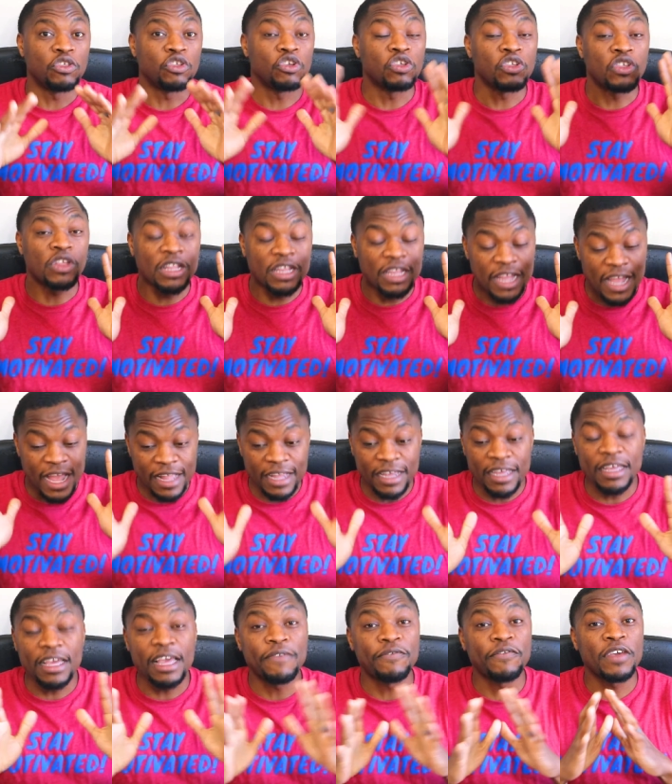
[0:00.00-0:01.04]
Just let
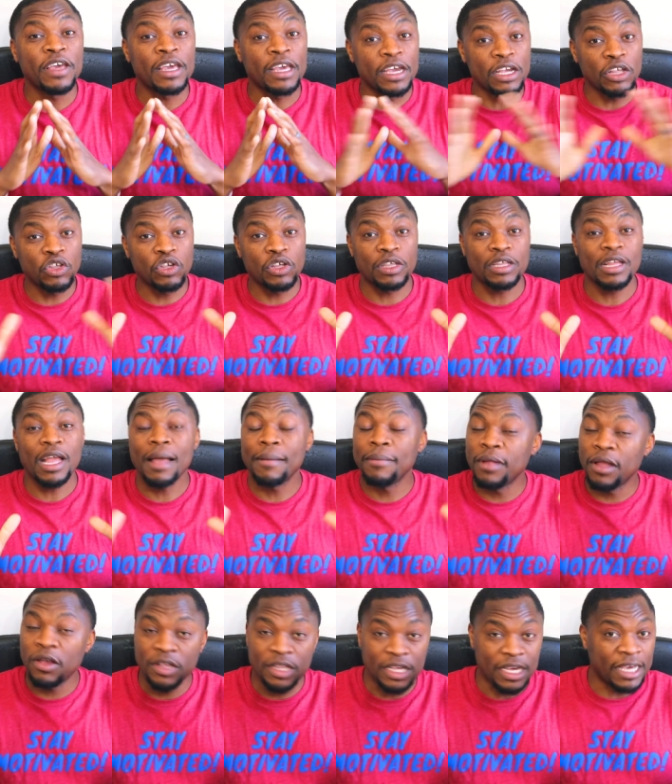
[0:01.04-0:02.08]
it, if it hits your
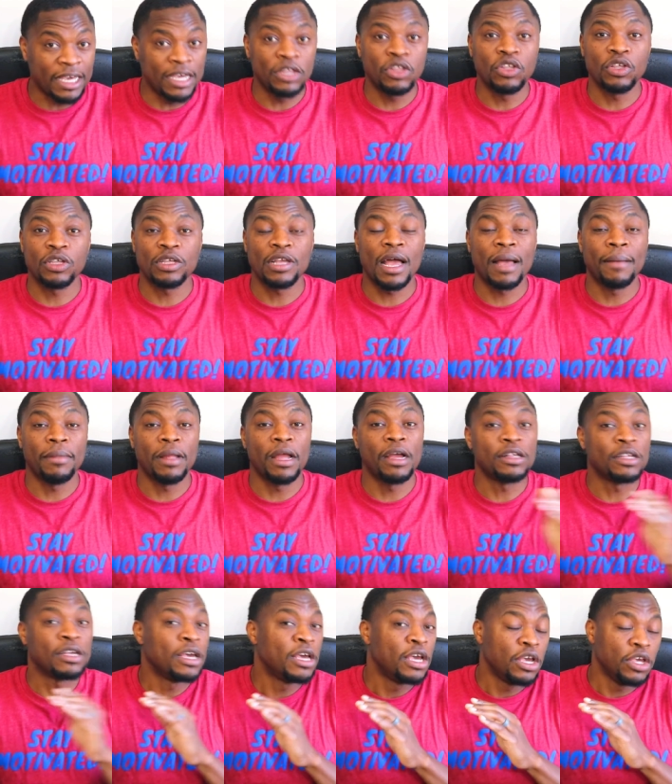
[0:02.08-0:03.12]
stop loss, it hits your stop
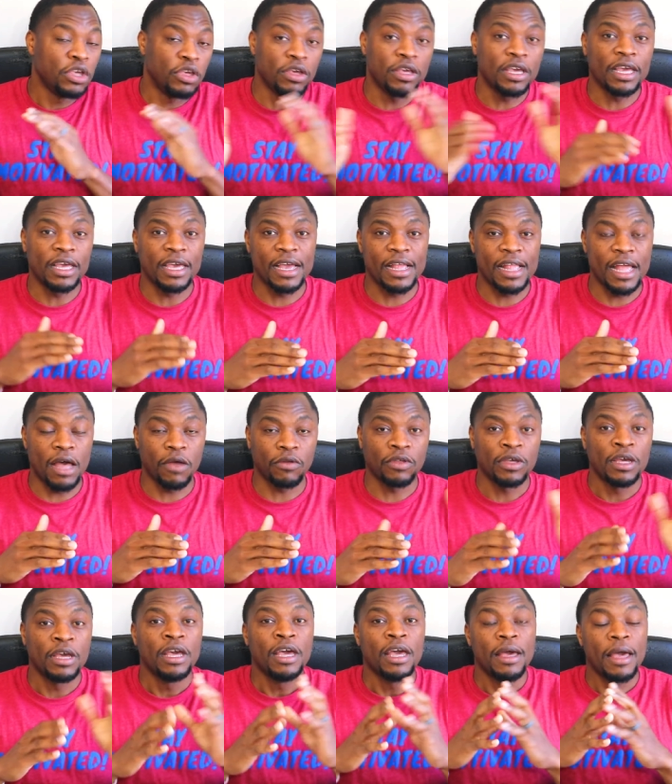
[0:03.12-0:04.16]
loss, you can get out.